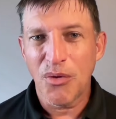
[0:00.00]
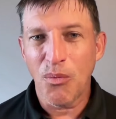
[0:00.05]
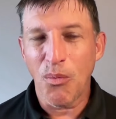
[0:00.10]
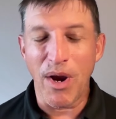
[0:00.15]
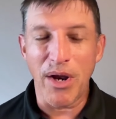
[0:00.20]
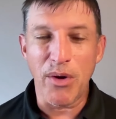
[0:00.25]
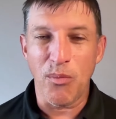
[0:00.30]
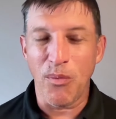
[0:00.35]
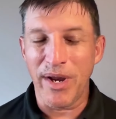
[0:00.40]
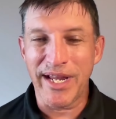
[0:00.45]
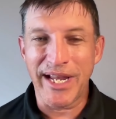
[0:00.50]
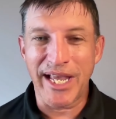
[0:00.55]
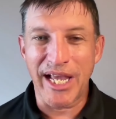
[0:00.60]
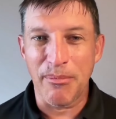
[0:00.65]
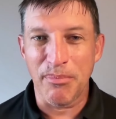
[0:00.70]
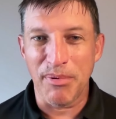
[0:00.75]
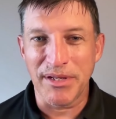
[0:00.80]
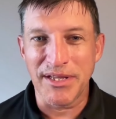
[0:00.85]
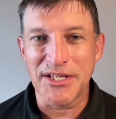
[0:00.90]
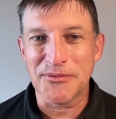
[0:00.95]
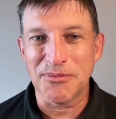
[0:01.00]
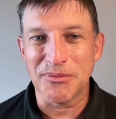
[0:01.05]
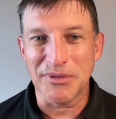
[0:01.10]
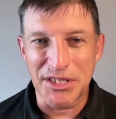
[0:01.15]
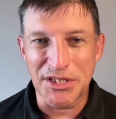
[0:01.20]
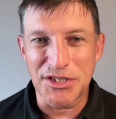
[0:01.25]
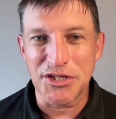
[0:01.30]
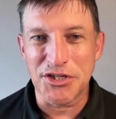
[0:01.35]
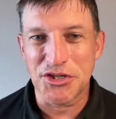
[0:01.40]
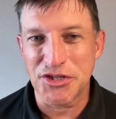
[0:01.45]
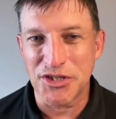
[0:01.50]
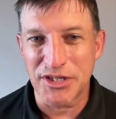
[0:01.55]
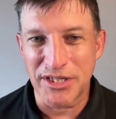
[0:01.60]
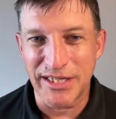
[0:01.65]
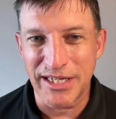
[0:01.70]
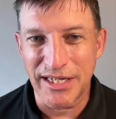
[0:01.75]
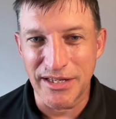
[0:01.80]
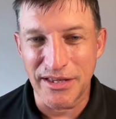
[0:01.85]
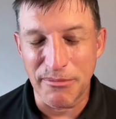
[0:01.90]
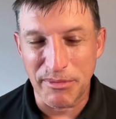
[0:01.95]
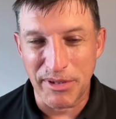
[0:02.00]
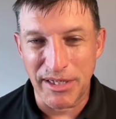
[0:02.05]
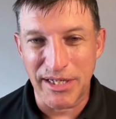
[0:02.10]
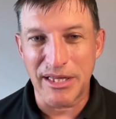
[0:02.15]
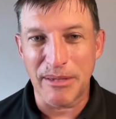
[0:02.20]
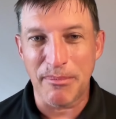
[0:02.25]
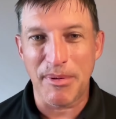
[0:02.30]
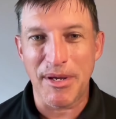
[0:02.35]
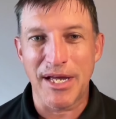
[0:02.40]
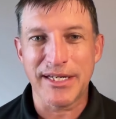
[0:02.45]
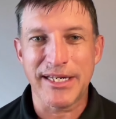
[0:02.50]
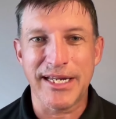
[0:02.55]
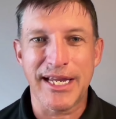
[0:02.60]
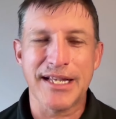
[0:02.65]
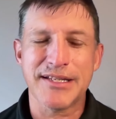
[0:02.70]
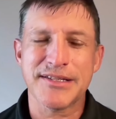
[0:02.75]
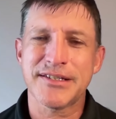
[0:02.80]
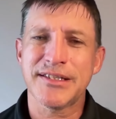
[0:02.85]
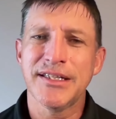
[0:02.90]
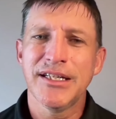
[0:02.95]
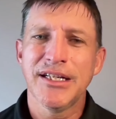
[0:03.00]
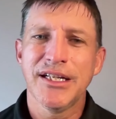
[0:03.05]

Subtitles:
Why you got to bring this religious shit into the podcast?